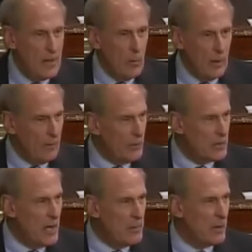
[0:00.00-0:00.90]
When I first
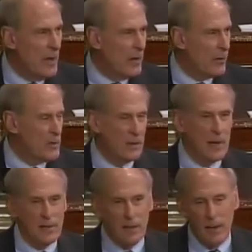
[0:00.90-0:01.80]
came to Congress in
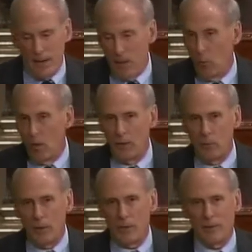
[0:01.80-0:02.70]
1981,
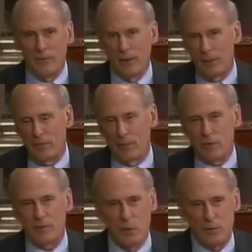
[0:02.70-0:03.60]
one of the very
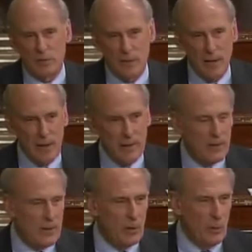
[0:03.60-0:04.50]
first votes that I had to
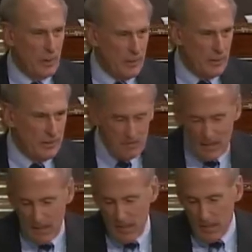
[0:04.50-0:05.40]
deal with, and
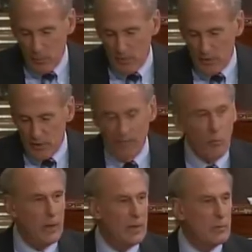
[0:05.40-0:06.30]
it was a tough
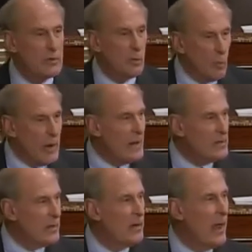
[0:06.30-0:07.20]
one, it was to
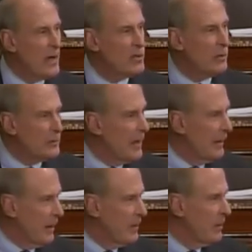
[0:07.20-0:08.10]
raise the national
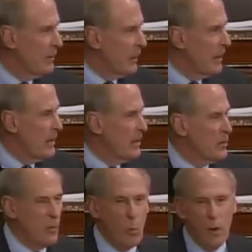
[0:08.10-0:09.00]
debt limit
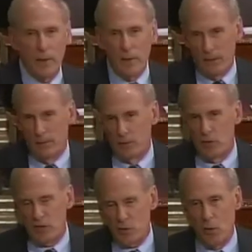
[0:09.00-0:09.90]
to
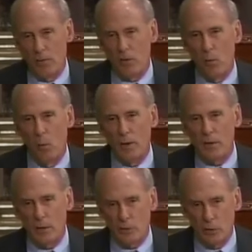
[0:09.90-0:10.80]
just over the
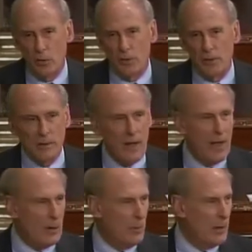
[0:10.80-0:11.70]
$1 trillion
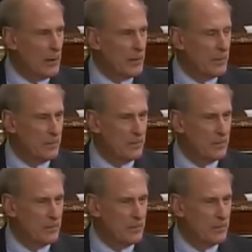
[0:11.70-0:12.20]
mark.